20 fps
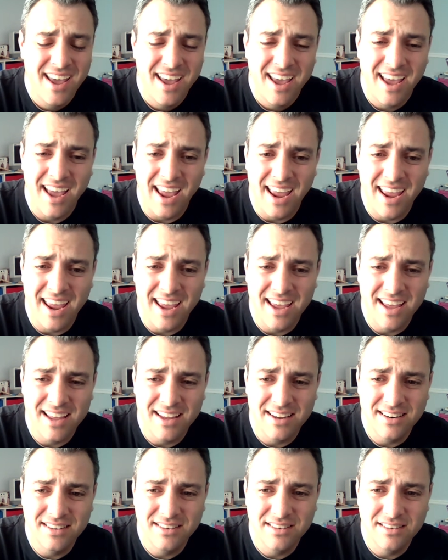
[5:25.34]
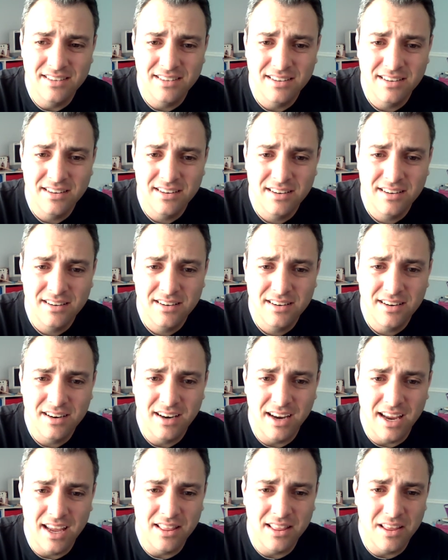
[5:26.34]
and
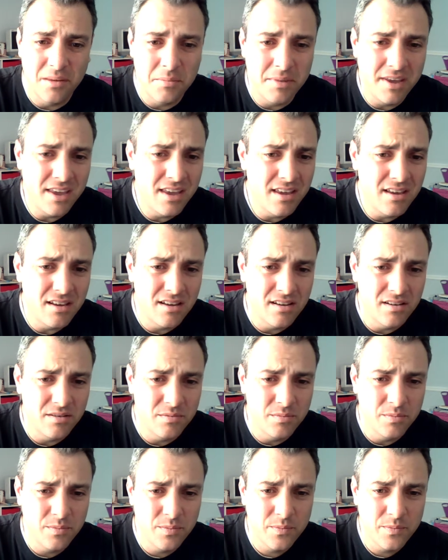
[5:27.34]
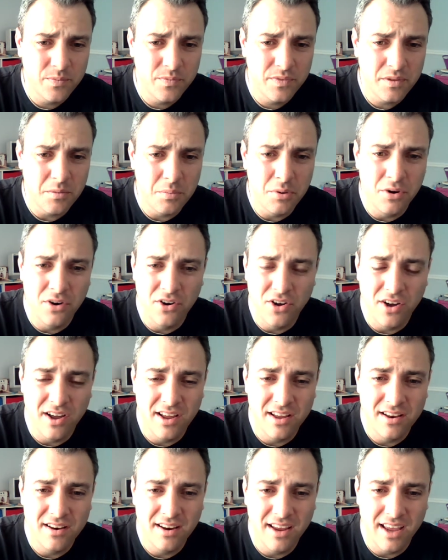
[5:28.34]
he let me put it
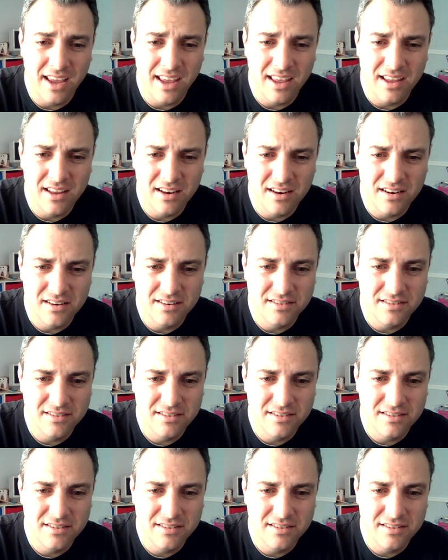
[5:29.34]
on, and